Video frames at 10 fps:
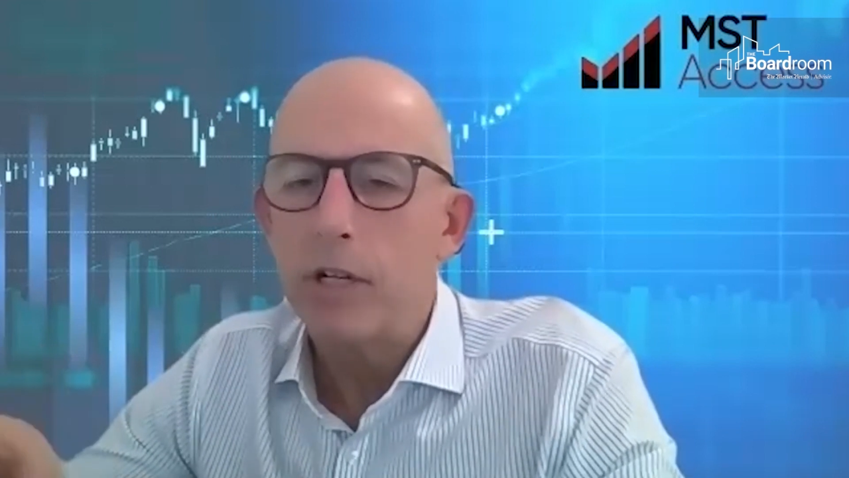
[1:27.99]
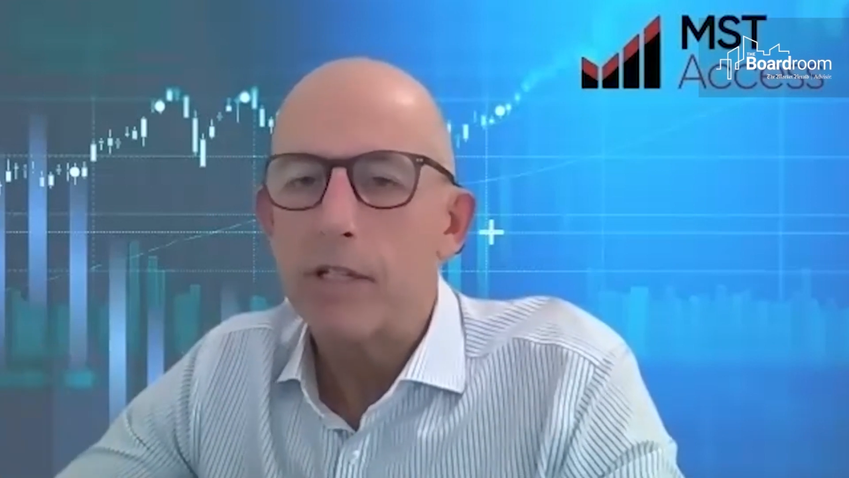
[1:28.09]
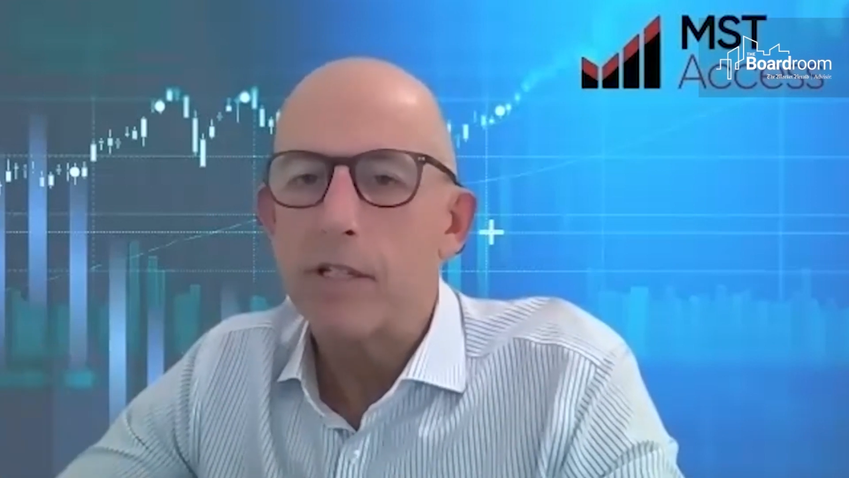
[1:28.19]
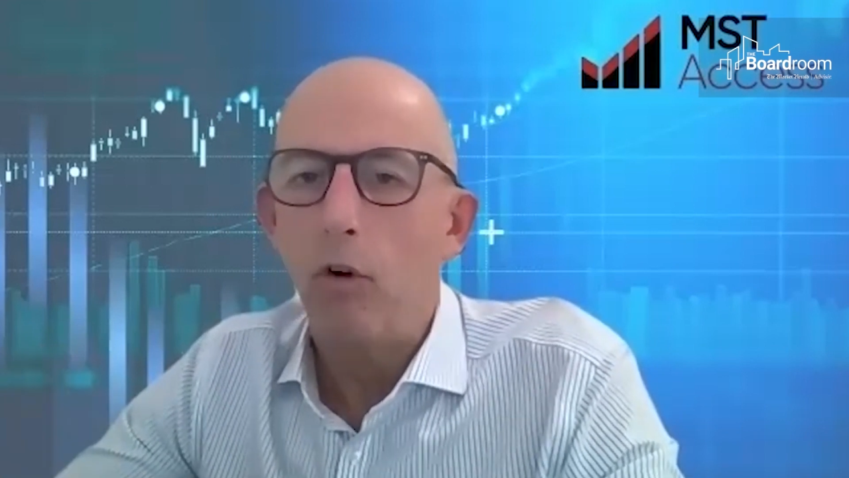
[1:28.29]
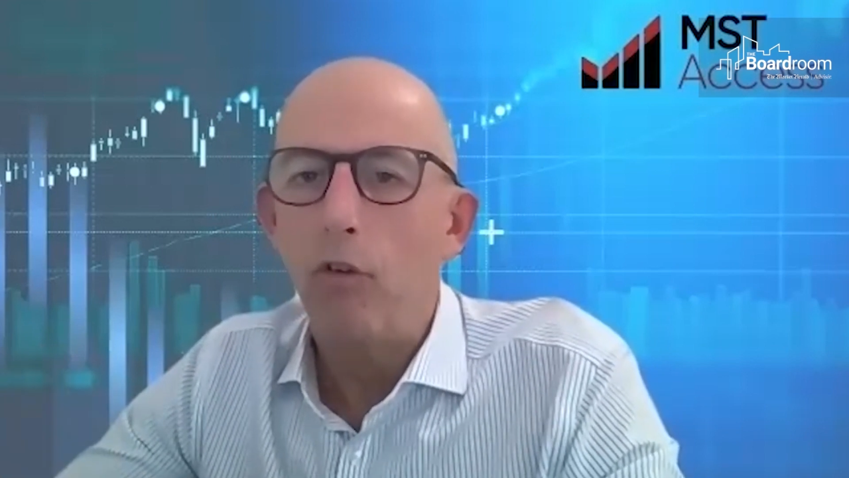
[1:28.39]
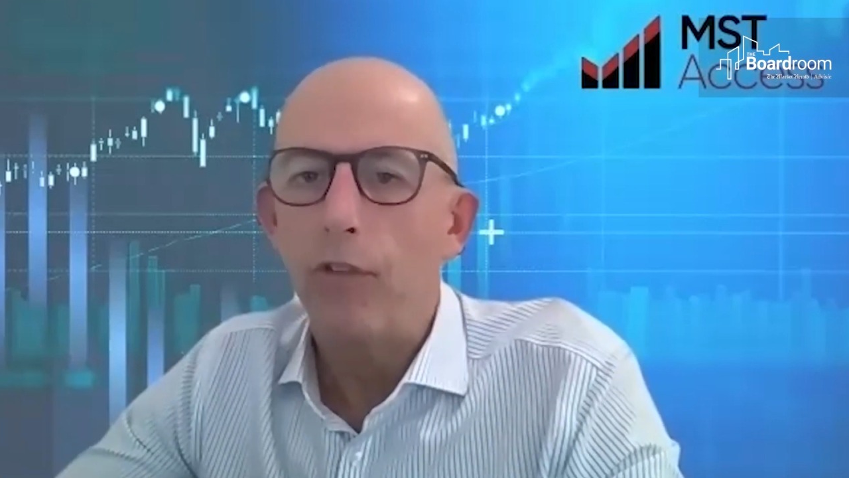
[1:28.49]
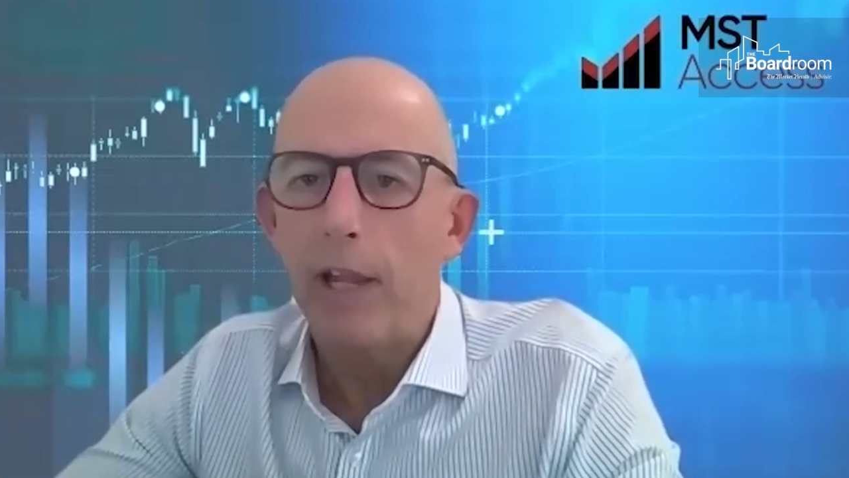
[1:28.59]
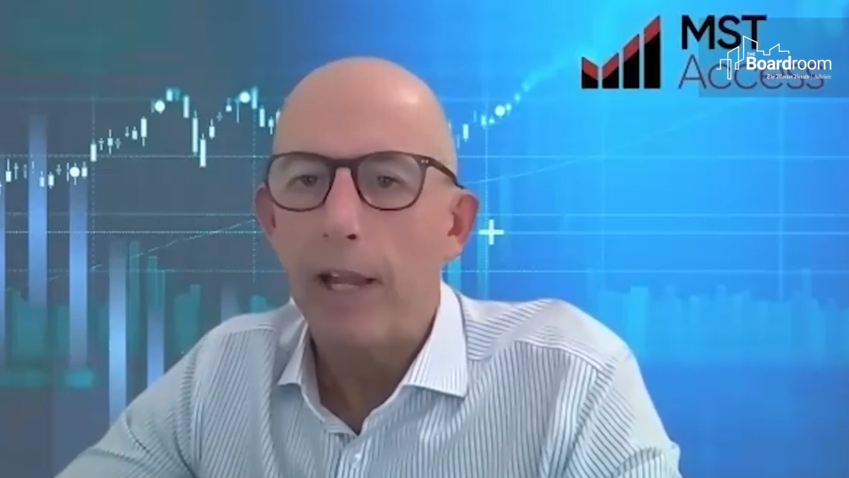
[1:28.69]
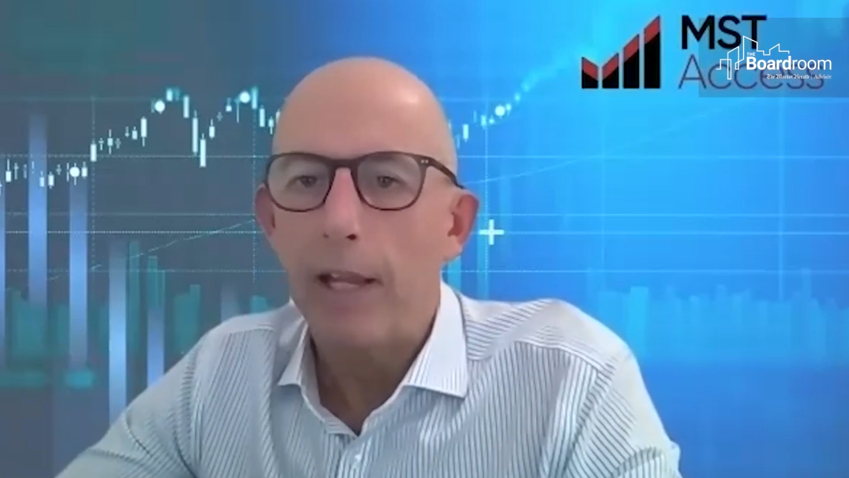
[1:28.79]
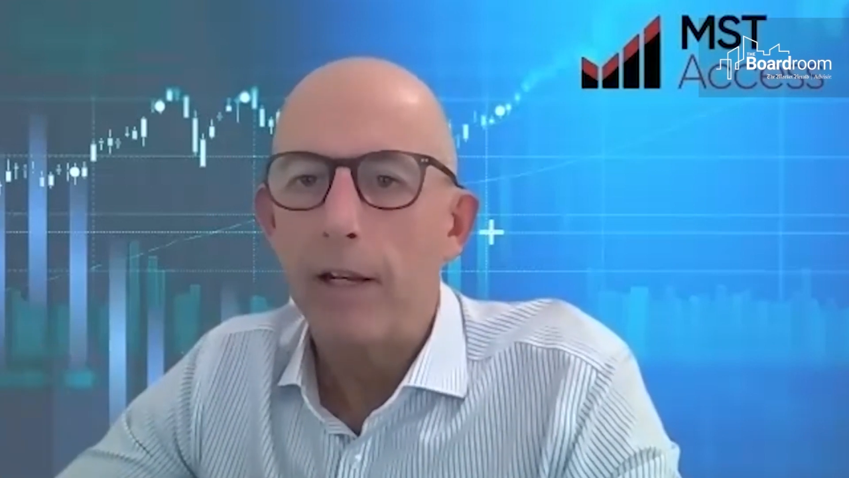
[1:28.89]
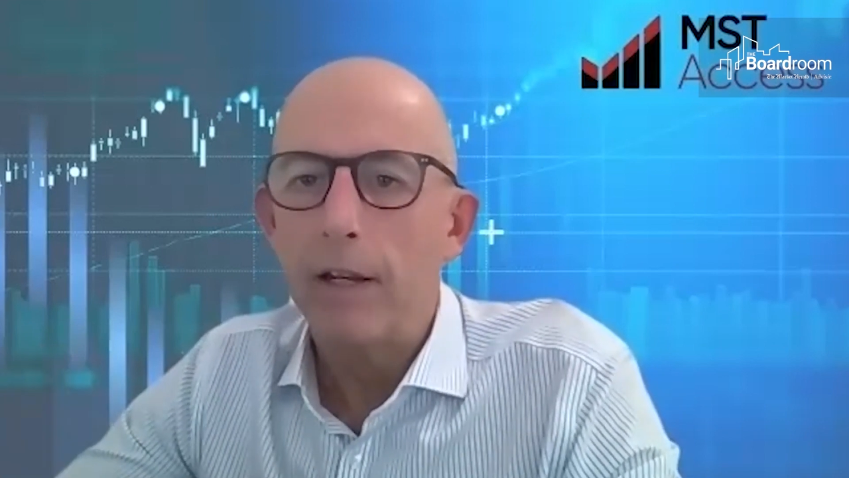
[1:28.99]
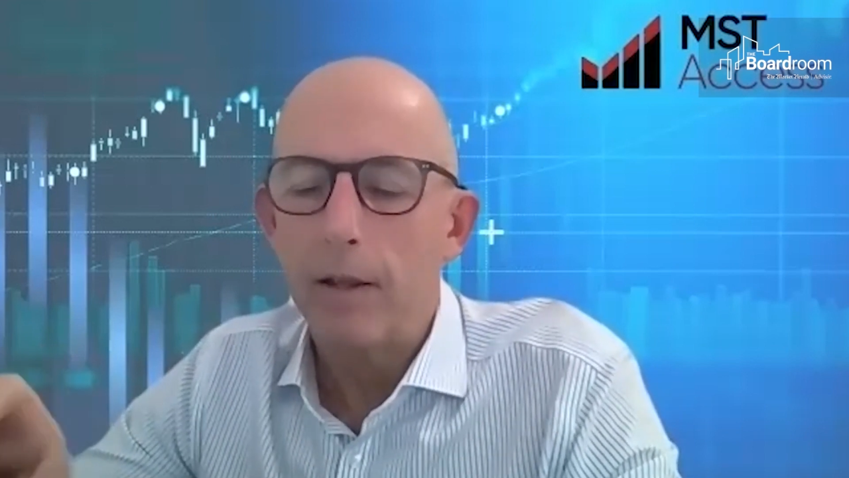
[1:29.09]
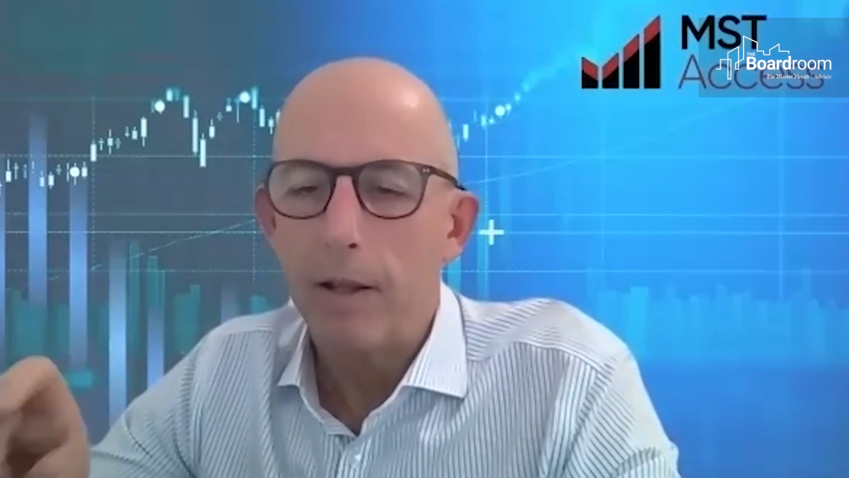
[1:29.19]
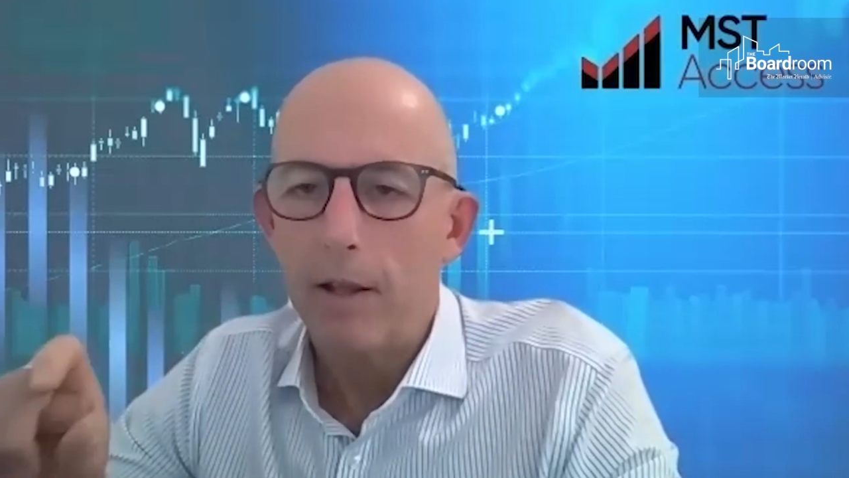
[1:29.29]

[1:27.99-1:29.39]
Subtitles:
itself in